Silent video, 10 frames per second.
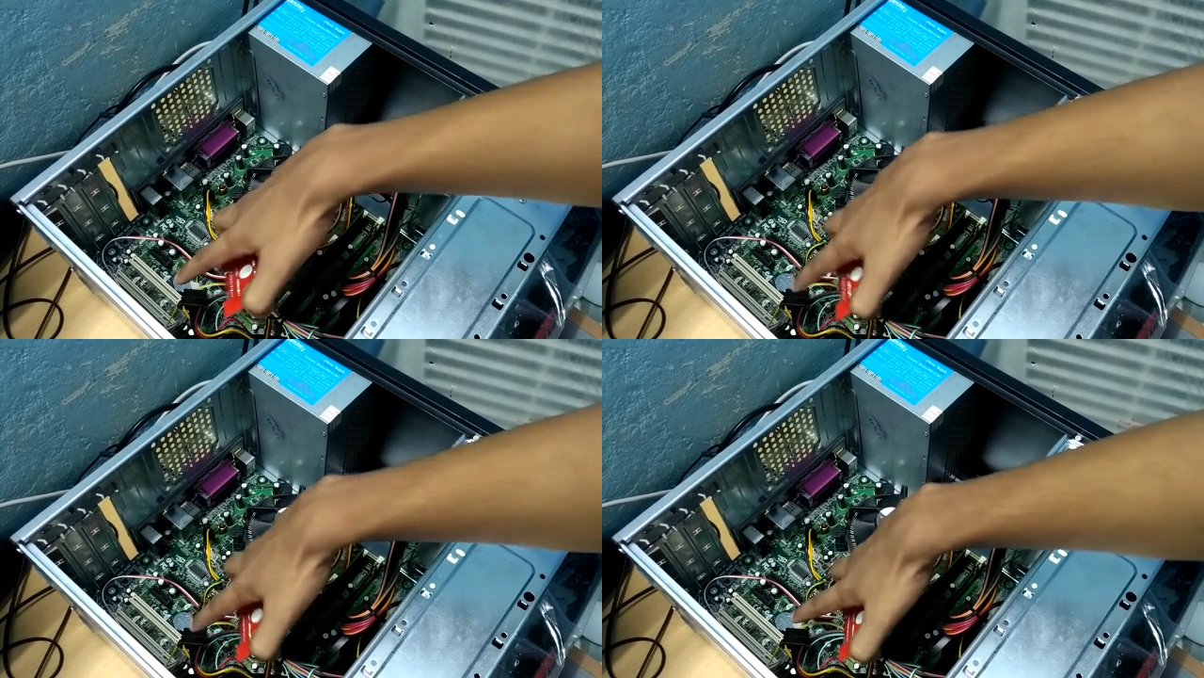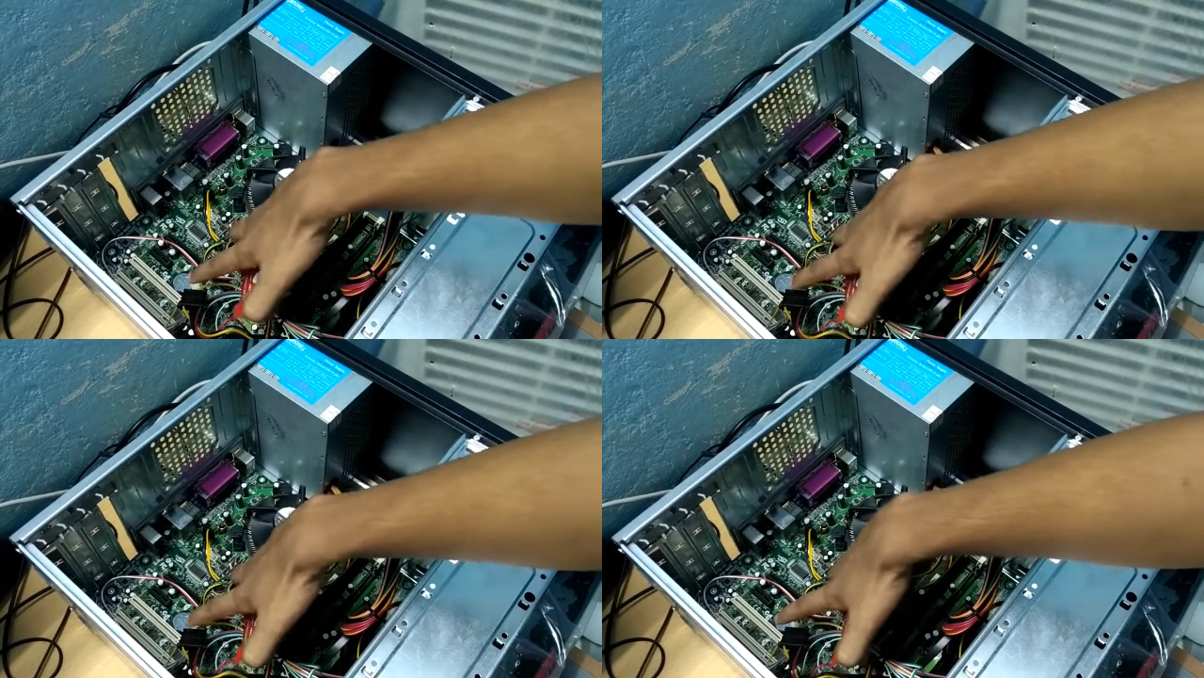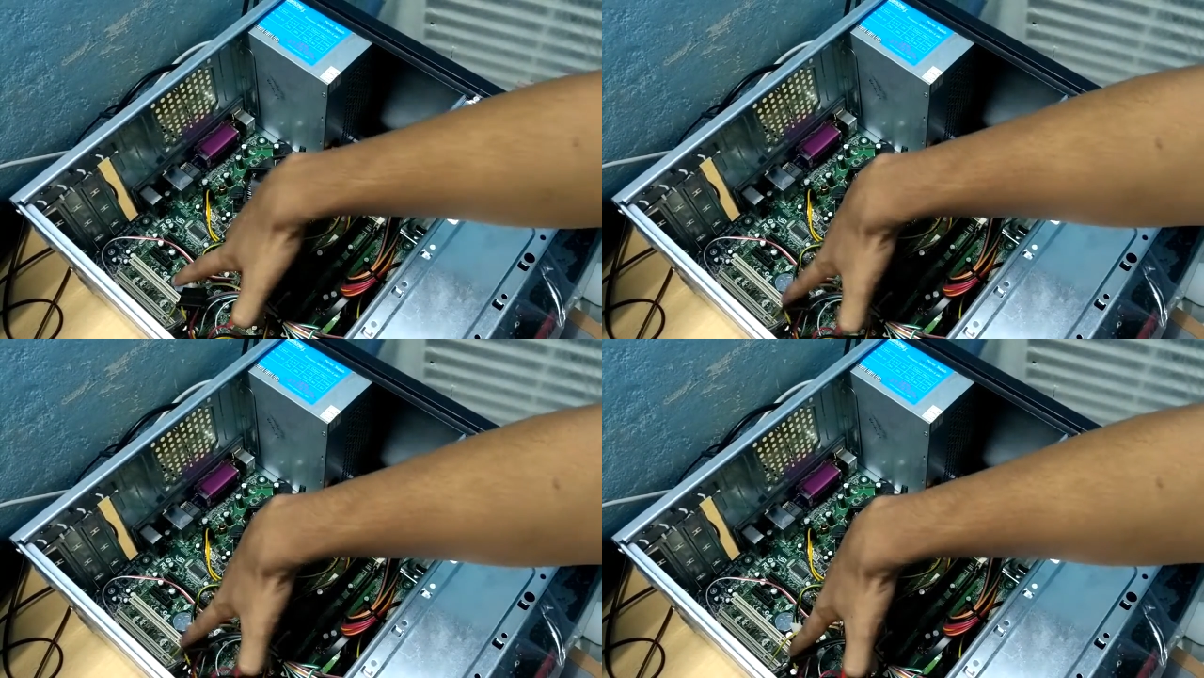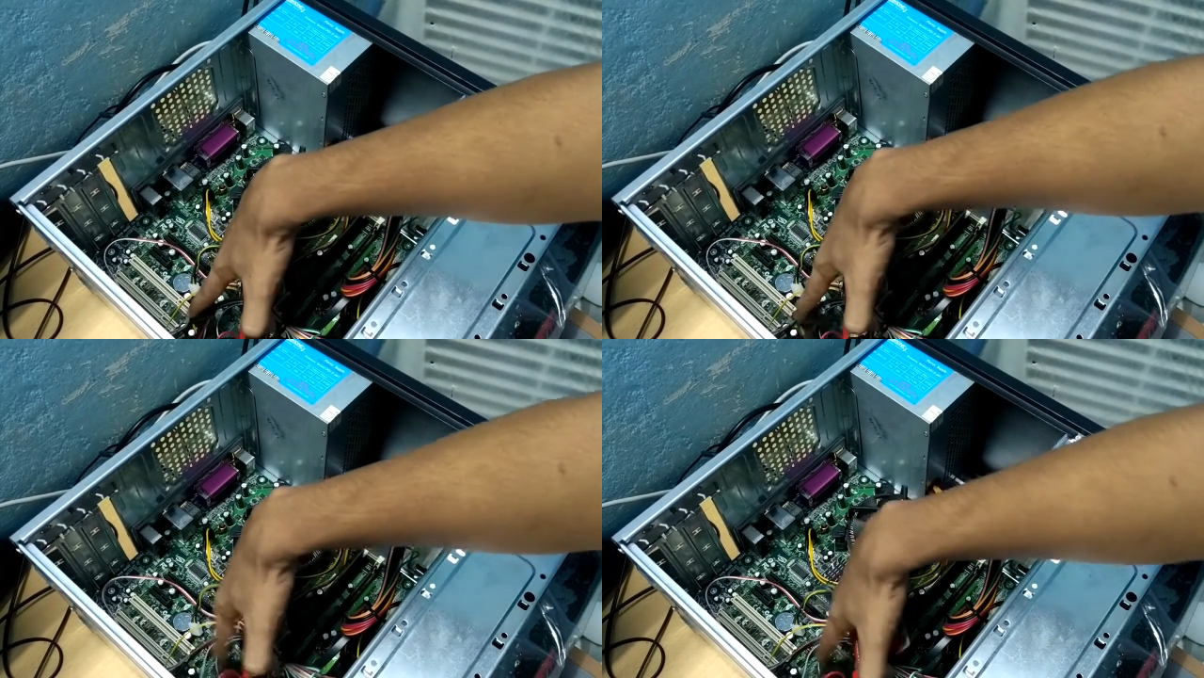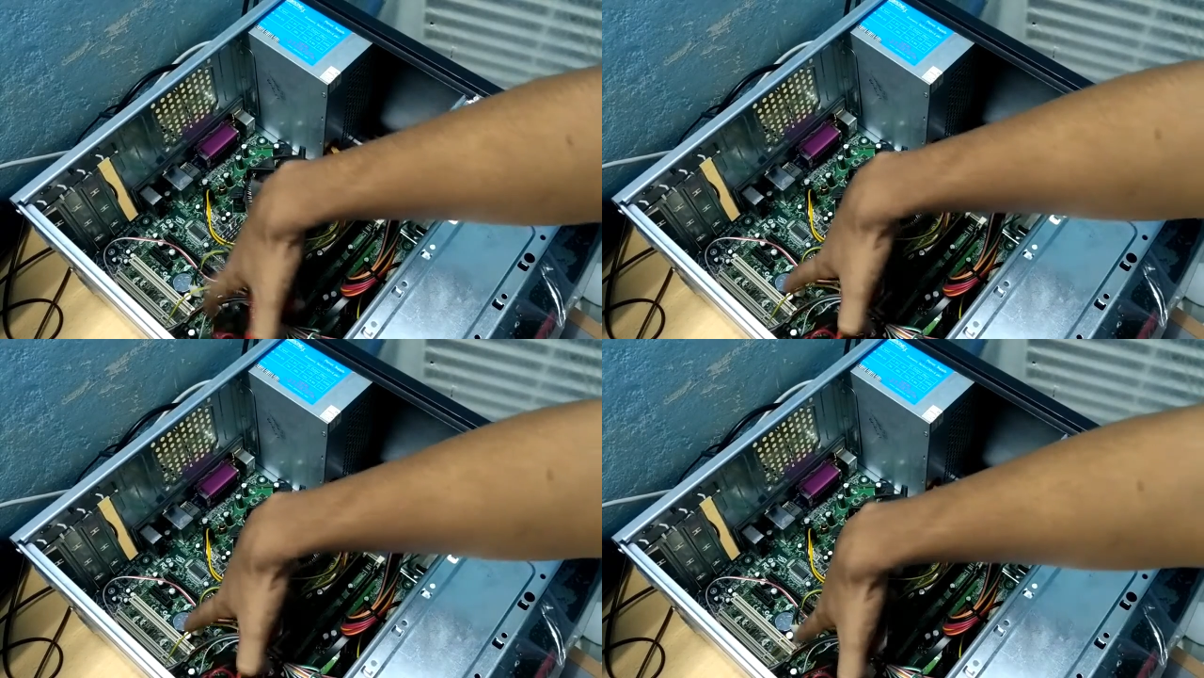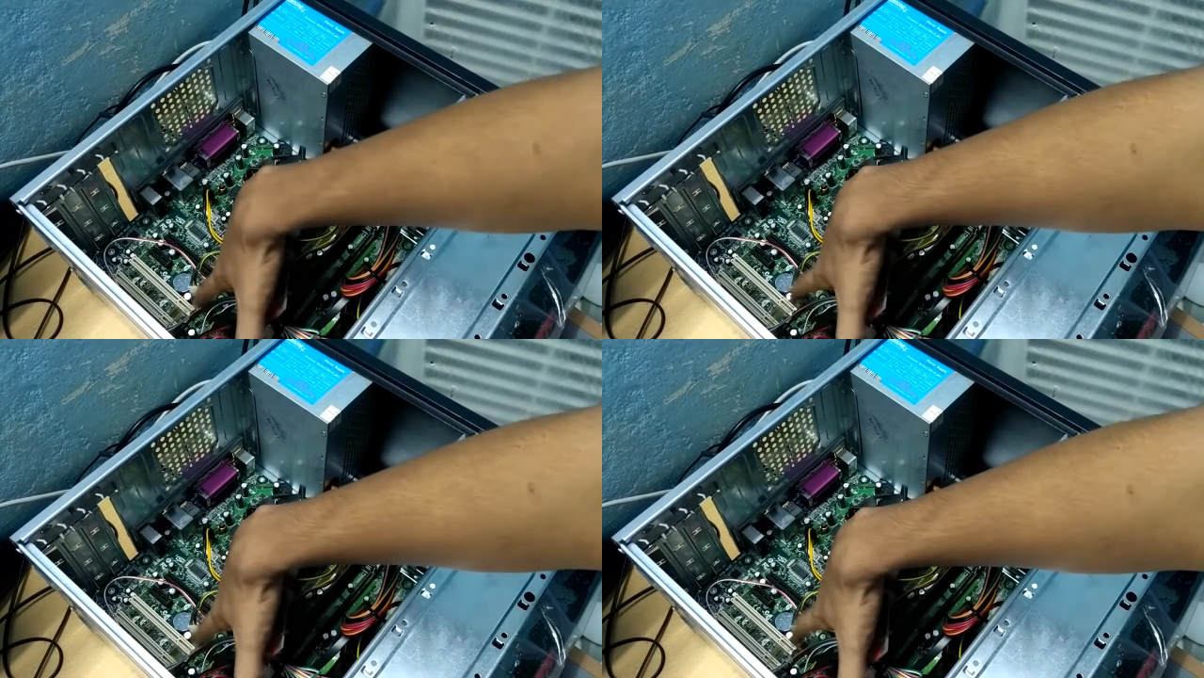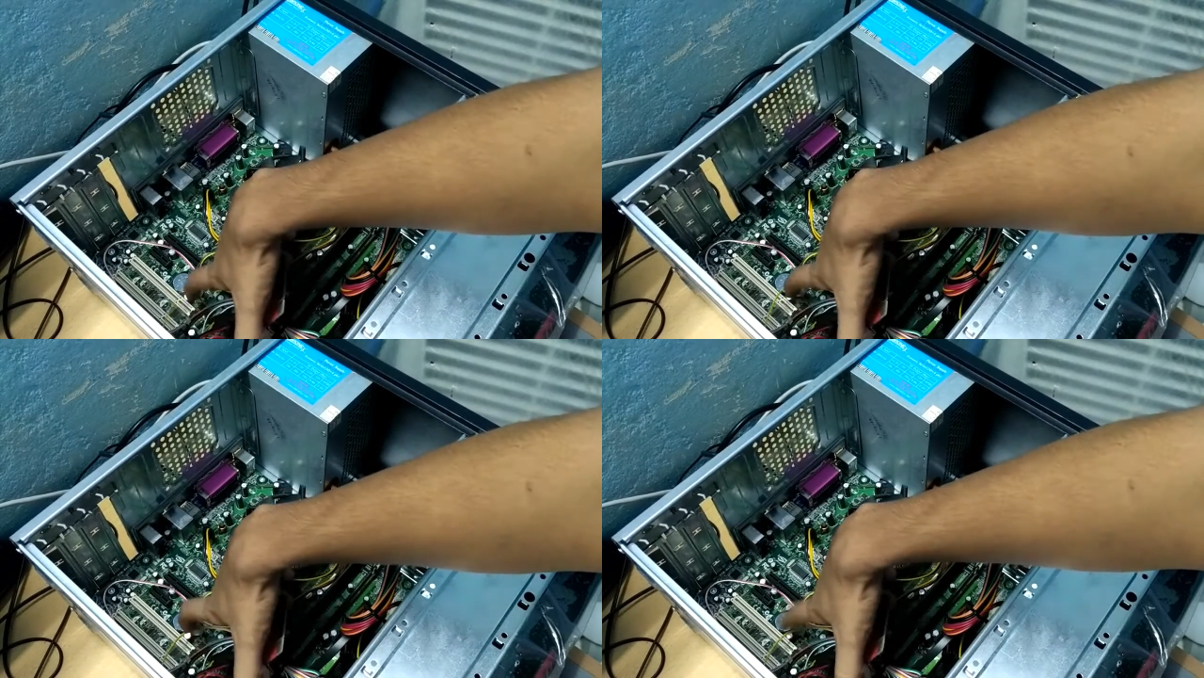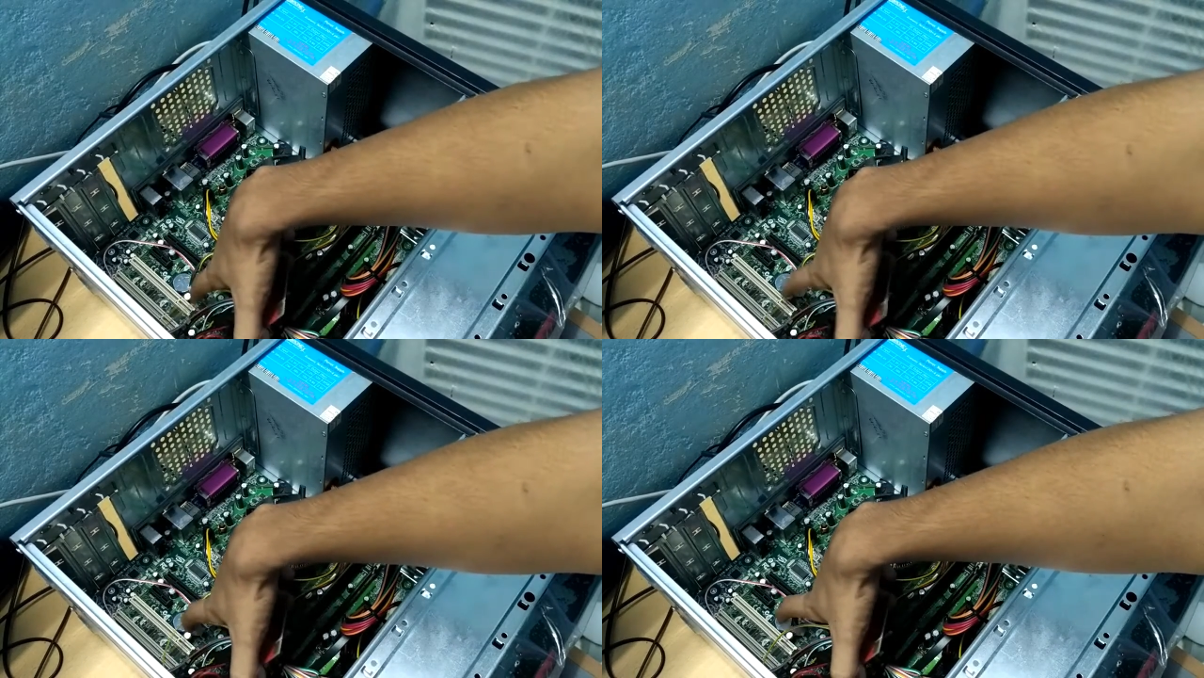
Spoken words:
No face is visible, so there are no lips to read.